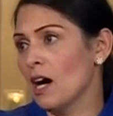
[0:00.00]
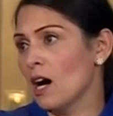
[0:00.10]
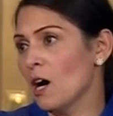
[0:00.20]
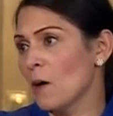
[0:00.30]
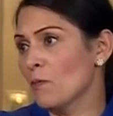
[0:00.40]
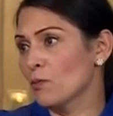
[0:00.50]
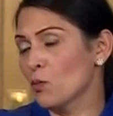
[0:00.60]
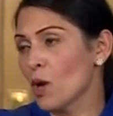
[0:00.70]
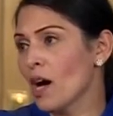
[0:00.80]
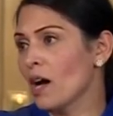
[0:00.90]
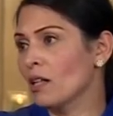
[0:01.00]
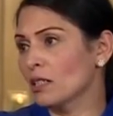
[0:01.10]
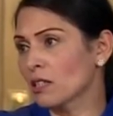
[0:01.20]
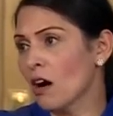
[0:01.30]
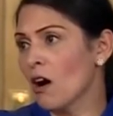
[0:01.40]
well
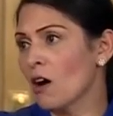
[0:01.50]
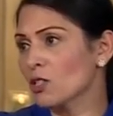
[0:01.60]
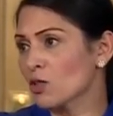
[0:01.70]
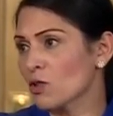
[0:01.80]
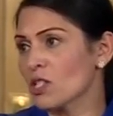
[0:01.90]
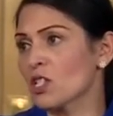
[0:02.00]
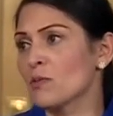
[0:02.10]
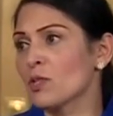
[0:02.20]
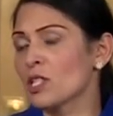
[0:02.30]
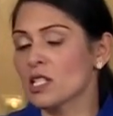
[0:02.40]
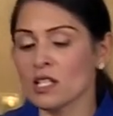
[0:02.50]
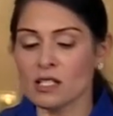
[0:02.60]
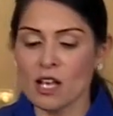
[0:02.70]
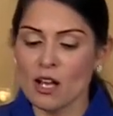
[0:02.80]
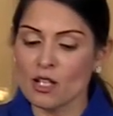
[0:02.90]
and hard across communities